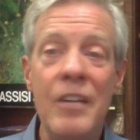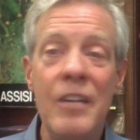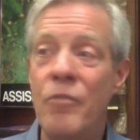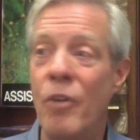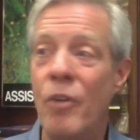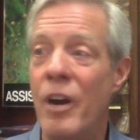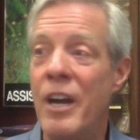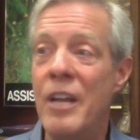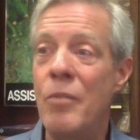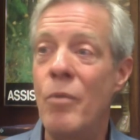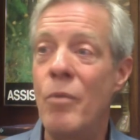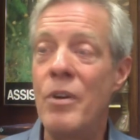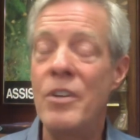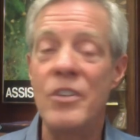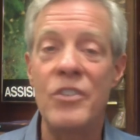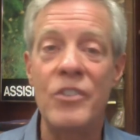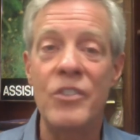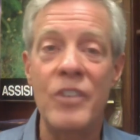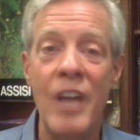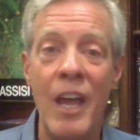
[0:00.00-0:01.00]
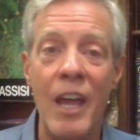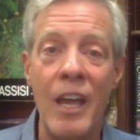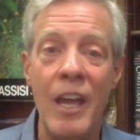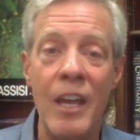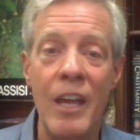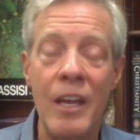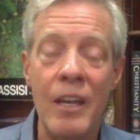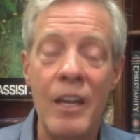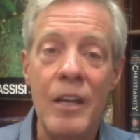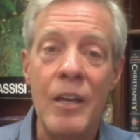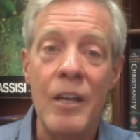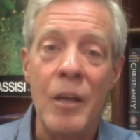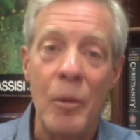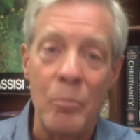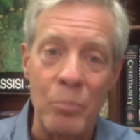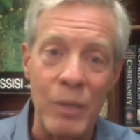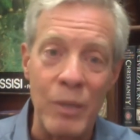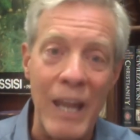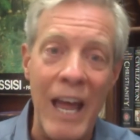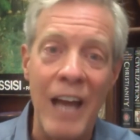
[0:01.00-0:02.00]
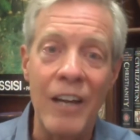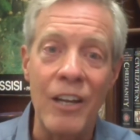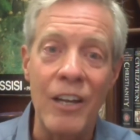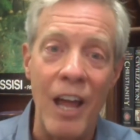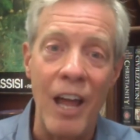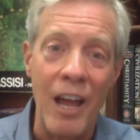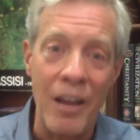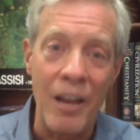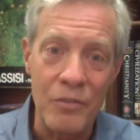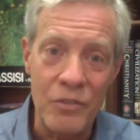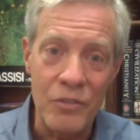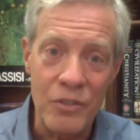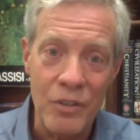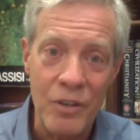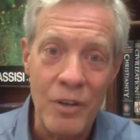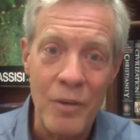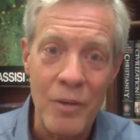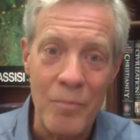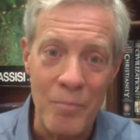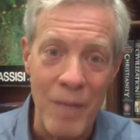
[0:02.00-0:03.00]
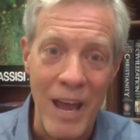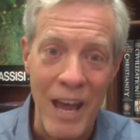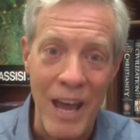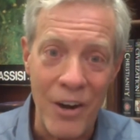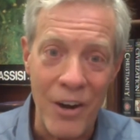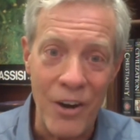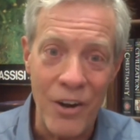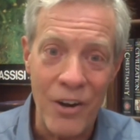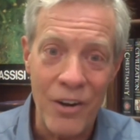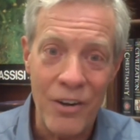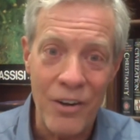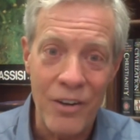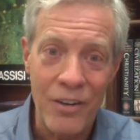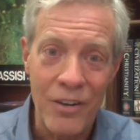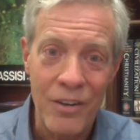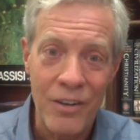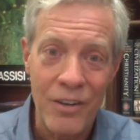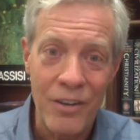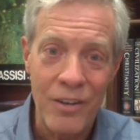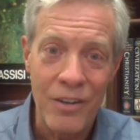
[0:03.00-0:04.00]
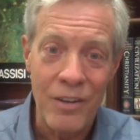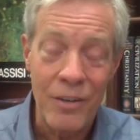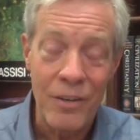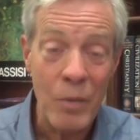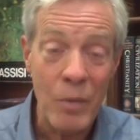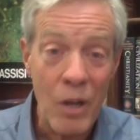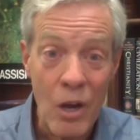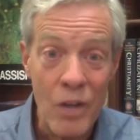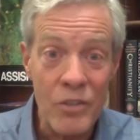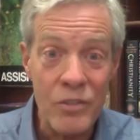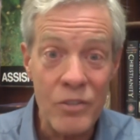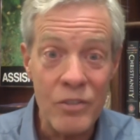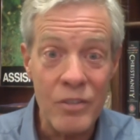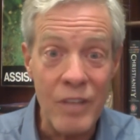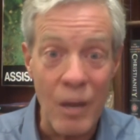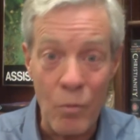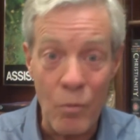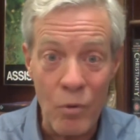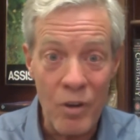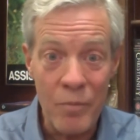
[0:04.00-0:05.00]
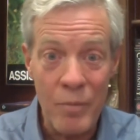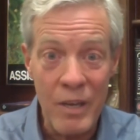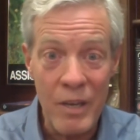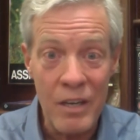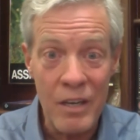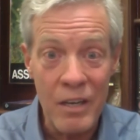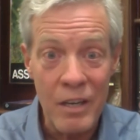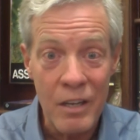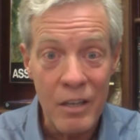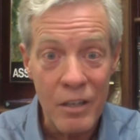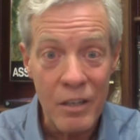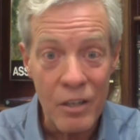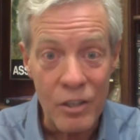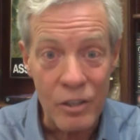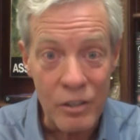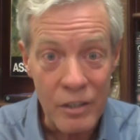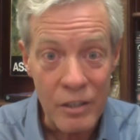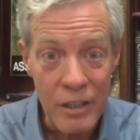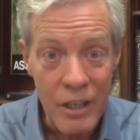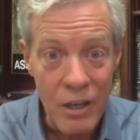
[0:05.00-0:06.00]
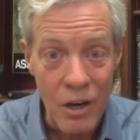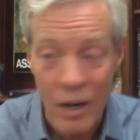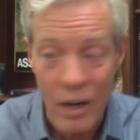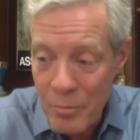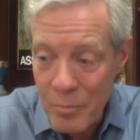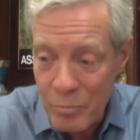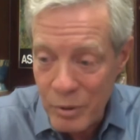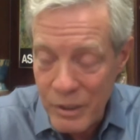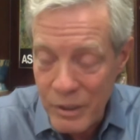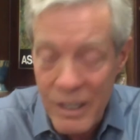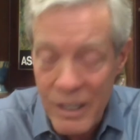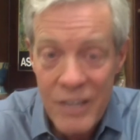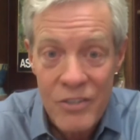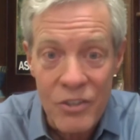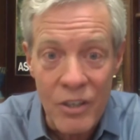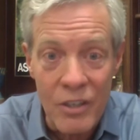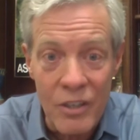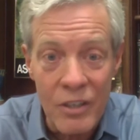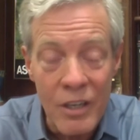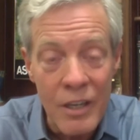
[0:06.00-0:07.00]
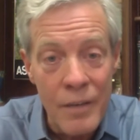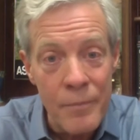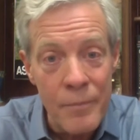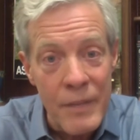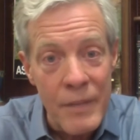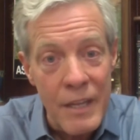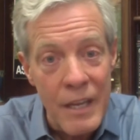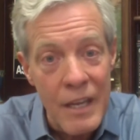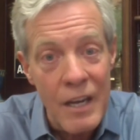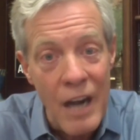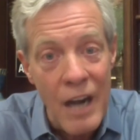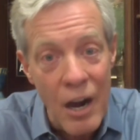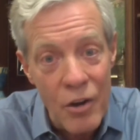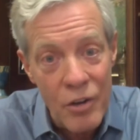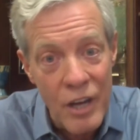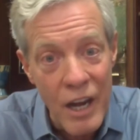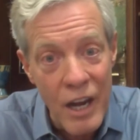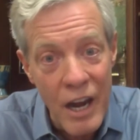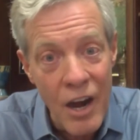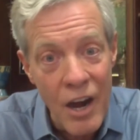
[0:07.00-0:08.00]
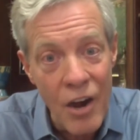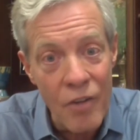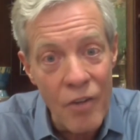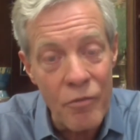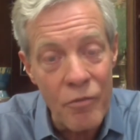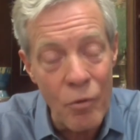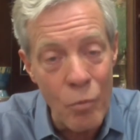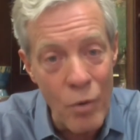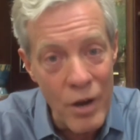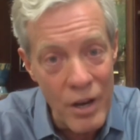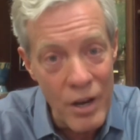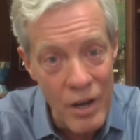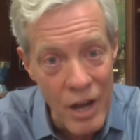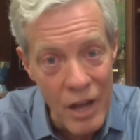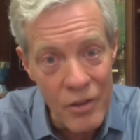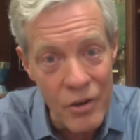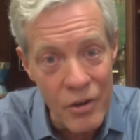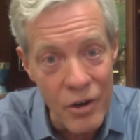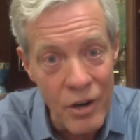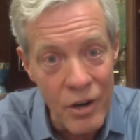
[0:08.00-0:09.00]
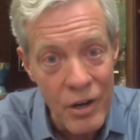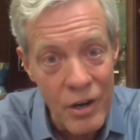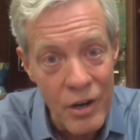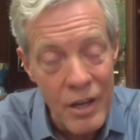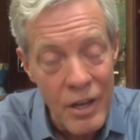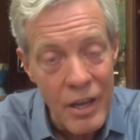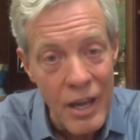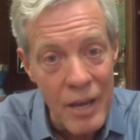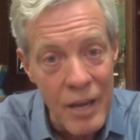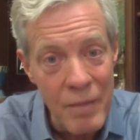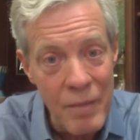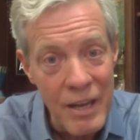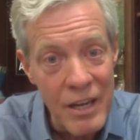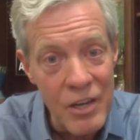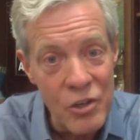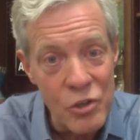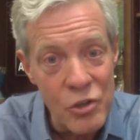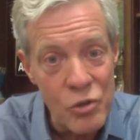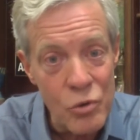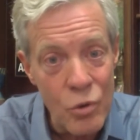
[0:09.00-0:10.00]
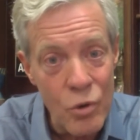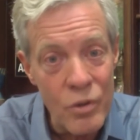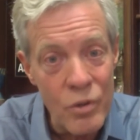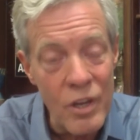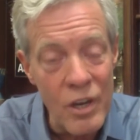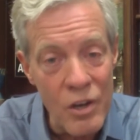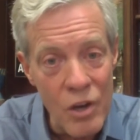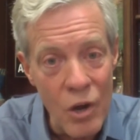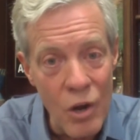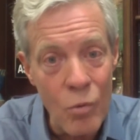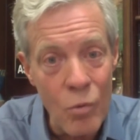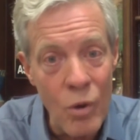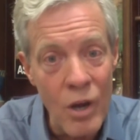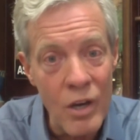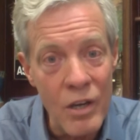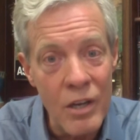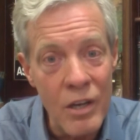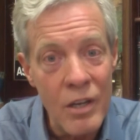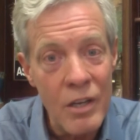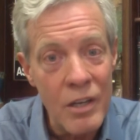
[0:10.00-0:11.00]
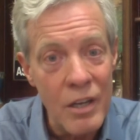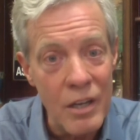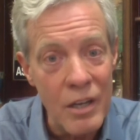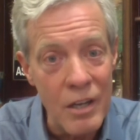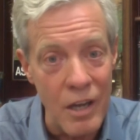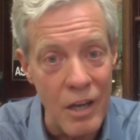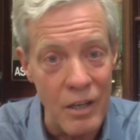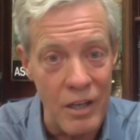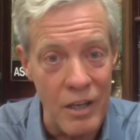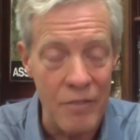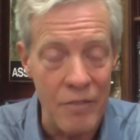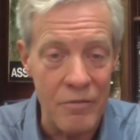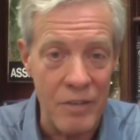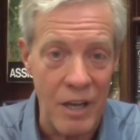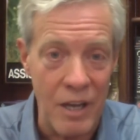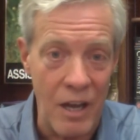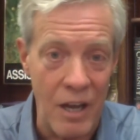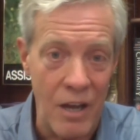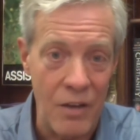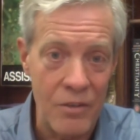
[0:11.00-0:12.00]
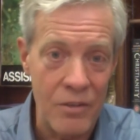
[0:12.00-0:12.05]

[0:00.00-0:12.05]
anyone to say Black Lives Matter, because that would have been clear, implicit in our care for one another and making sure that no one got left out.